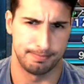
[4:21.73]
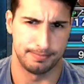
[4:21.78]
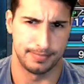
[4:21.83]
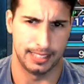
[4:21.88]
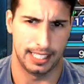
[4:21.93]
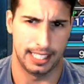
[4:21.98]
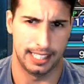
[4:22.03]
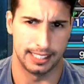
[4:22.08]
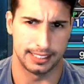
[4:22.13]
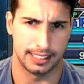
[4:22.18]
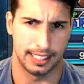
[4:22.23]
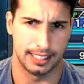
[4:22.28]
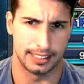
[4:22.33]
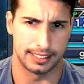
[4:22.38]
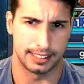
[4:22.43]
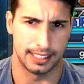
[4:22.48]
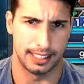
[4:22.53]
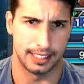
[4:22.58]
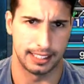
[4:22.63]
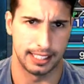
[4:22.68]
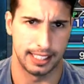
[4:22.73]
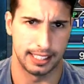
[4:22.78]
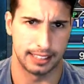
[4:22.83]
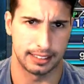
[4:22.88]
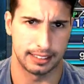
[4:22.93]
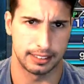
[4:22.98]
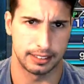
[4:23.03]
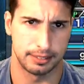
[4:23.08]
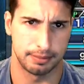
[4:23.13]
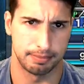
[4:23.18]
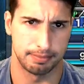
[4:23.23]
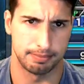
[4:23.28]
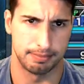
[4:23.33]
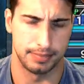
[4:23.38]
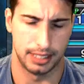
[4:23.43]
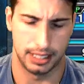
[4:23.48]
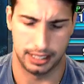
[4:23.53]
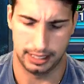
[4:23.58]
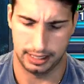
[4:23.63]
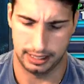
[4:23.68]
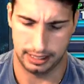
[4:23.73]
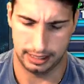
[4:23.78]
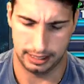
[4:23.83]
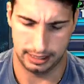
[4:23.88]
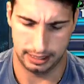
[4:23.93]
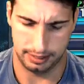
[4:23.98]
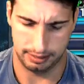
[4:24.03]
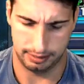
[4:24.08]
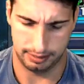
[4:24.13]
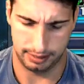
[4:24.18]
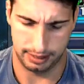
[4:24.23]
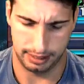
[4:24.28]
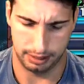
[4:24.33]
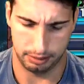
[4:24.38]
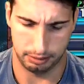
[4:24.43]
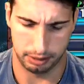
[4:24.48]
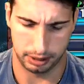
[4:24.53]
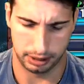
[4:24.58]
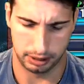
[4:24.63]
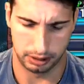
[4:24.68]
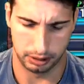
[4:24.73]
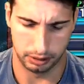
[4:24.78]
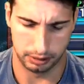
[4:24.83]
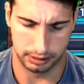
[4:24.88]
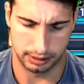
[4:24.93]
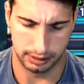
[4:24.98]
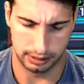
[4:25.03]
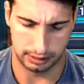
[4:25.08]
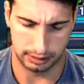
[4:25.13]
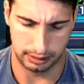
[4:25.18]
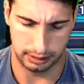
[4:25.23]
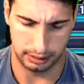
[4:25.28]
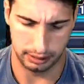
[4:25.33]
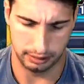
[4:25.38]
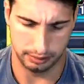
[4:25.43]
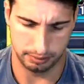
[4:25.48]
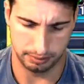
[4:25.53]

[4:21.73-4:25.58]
As I say that. Uh, yeah, we're gonna go with this here.